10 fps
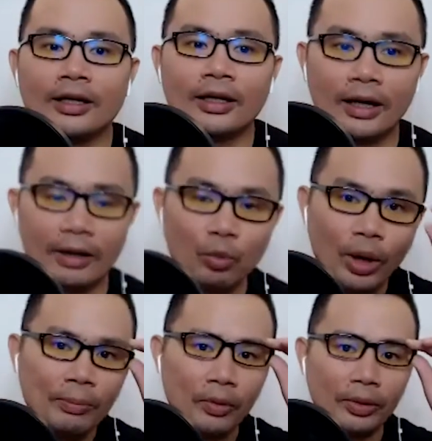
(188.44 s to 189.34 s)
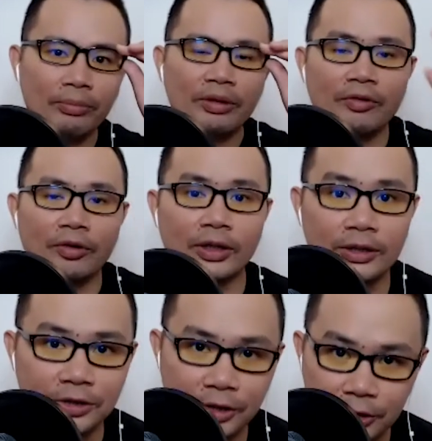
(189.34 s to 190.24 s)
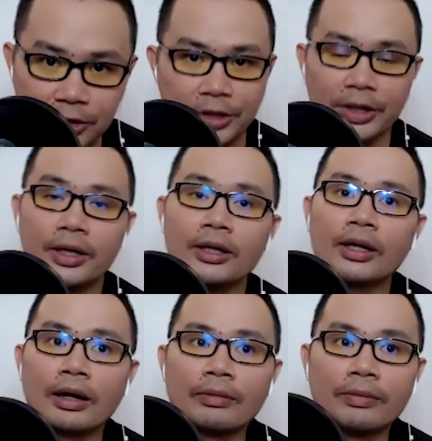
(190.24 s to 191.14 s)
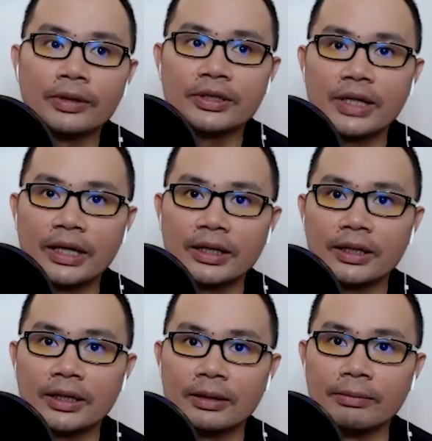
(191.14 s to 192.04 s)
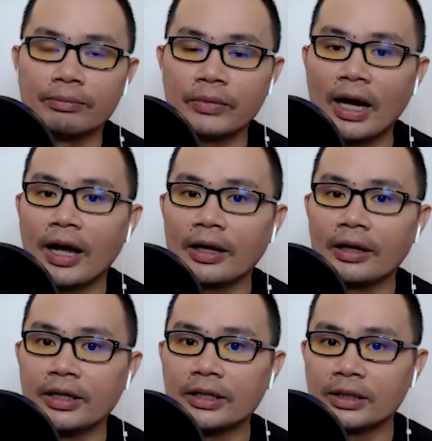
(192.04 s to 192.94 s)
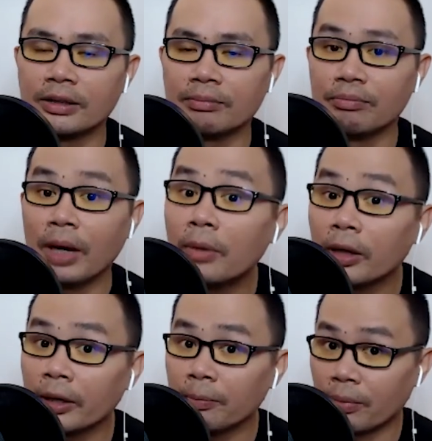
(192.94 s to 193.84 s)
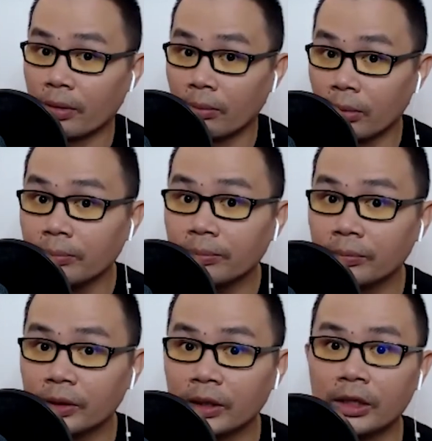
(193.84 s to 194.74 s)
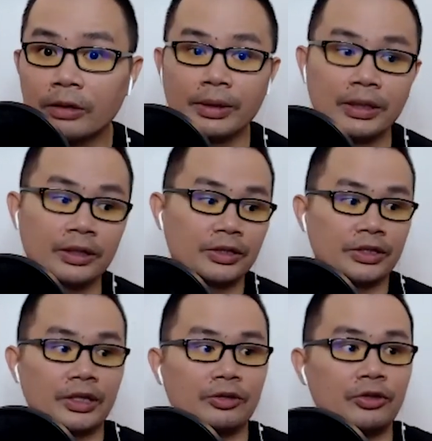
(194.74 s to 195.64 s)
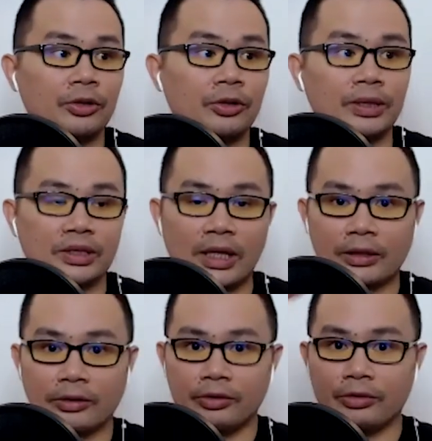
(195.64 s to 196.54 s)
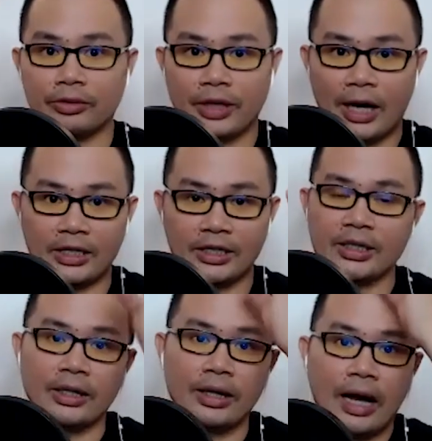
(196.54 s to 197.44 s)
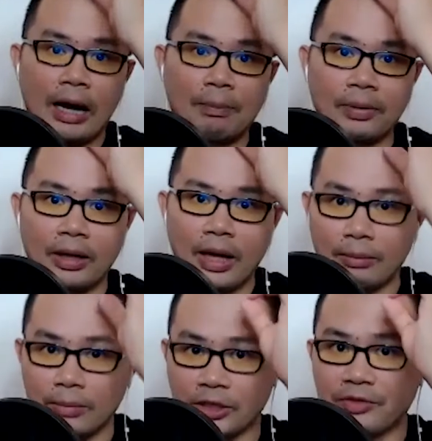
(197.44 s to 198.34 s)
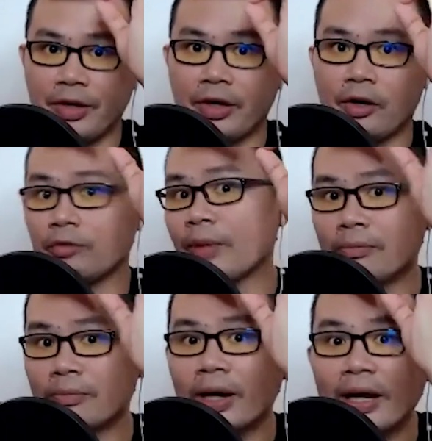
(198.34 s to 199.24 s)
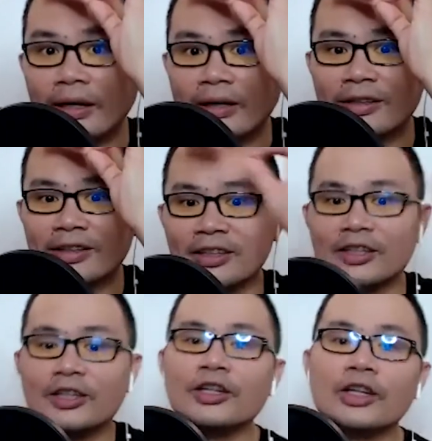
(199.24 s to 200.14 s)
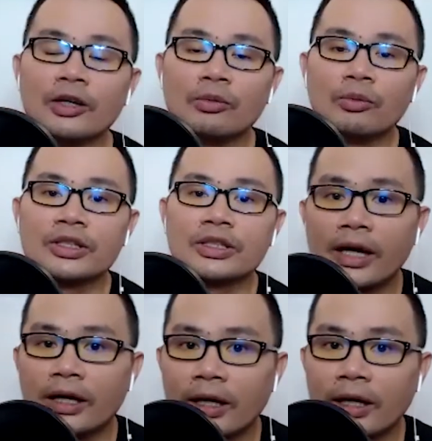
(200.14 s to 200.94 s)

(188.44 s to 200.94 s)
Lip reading: One point before the surgery, I was like, I had this memory problem. Mm-hmm. Because the tumor started to touch the upper hemisphere of my brain, in which that,